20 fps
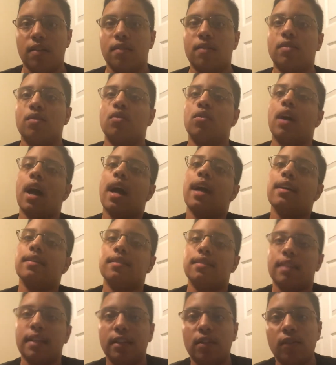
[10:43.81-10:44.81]
so
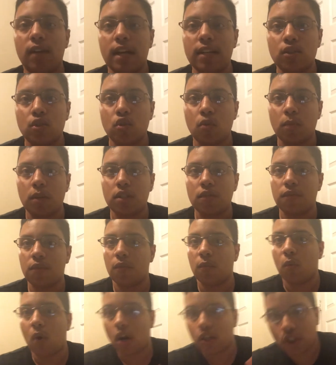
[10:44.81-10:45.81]
guys thank you guys so much for
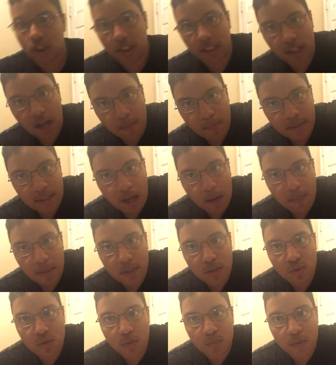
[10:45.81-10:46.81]
watching comment down my
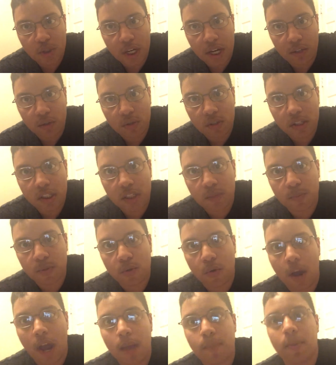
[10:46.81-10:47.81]
youtube channel and
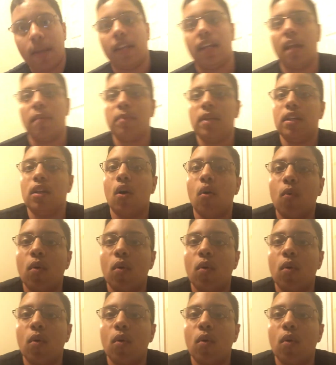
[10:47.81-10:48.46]
subscribe and let me know